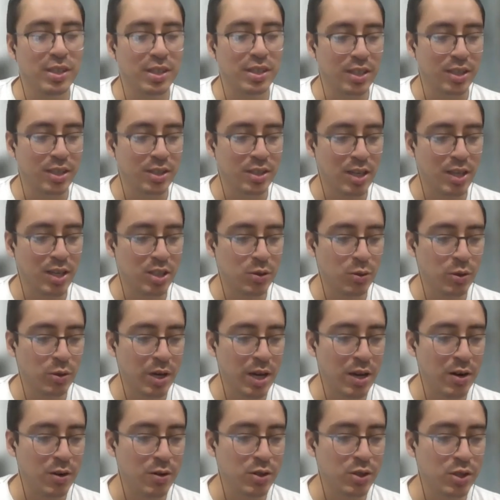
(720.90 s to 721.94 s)
the sexual
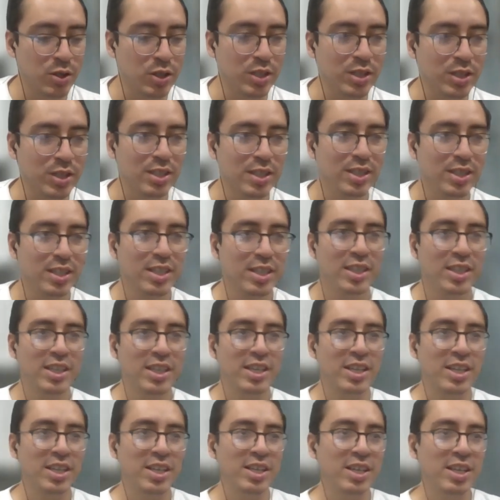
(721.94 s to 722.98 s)
energy
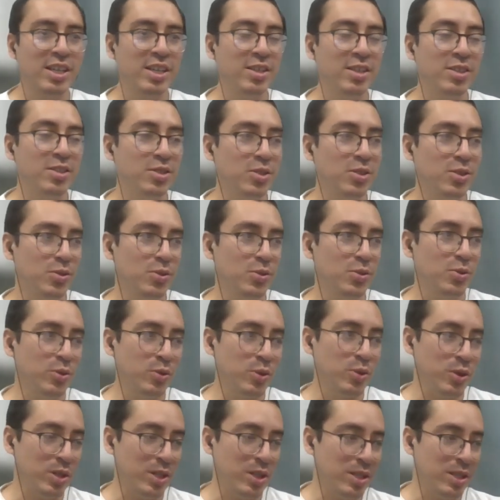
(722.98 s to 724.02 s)

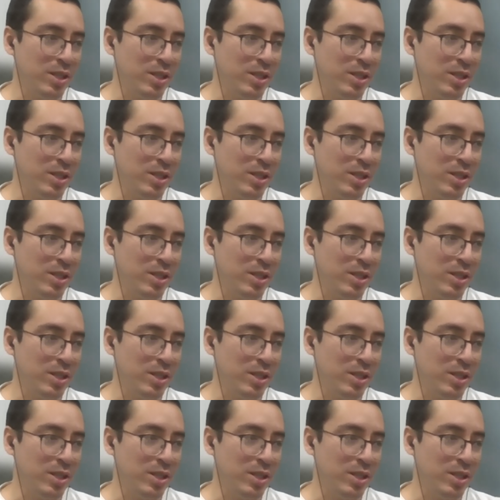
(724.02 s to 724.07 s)
into